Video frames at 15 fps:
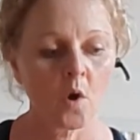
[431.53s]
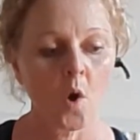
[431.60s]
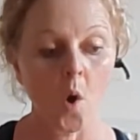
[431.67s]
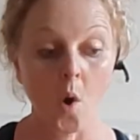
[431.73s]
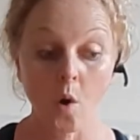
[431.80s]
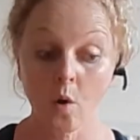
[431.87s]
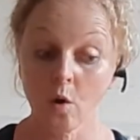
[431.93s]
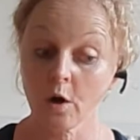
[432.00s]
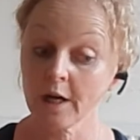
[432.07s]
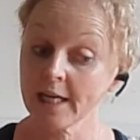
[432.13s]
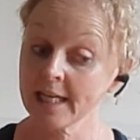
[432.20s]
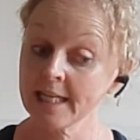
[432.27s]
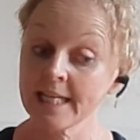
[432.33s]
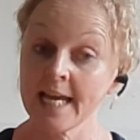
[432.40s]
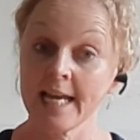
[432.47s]
Or
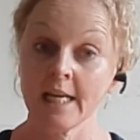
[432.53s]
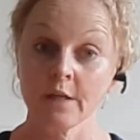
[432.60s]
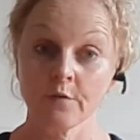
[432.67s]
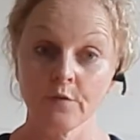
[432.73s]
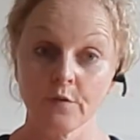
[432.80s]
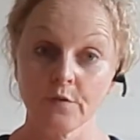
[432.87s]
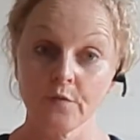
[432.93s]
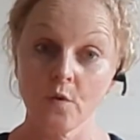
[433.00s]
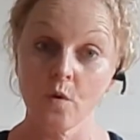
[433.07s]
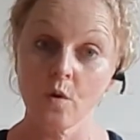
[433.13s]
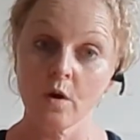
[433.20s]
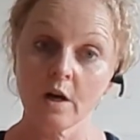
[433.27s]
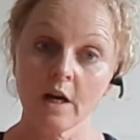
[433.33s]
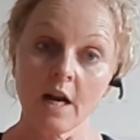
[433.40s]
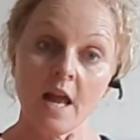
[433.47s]
inhaling for
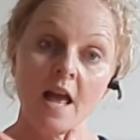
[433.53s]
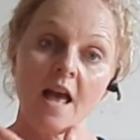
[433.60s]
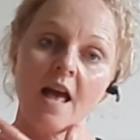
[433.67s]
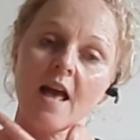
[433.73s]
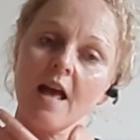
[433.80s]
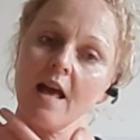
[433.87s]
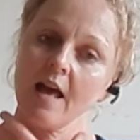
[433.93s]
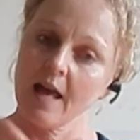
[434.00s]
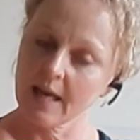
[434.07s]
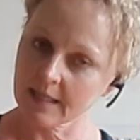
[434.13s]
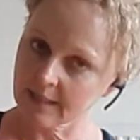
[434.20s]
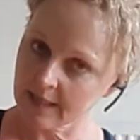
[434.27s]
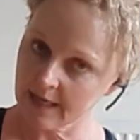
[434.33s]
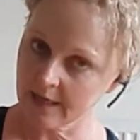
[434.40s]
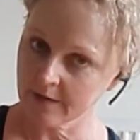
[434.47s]
4,
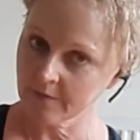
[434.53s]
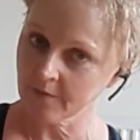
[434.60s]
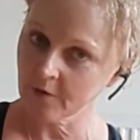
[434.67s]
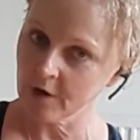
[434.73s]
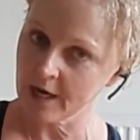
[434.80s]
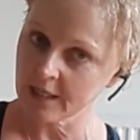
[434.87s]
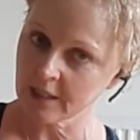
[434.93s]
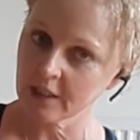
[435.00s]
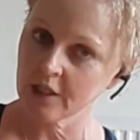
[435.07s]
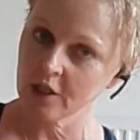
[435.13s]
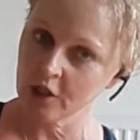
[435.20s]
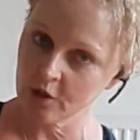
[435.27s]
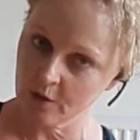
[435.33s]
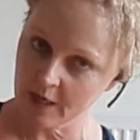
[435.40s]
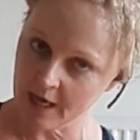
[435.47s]
exhaling for 8.
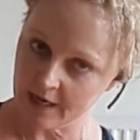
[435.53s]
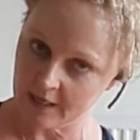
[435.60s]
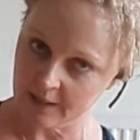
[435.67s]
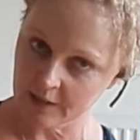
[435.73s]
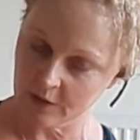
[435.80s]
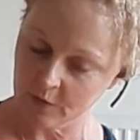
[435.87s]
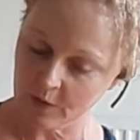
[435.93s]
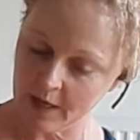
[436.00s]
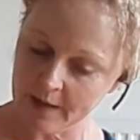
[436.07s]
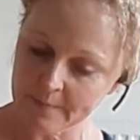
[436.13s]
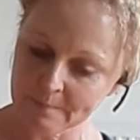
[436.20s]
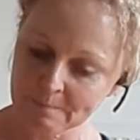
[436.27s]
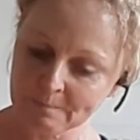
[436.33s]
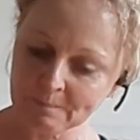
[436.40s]
You get it, okay?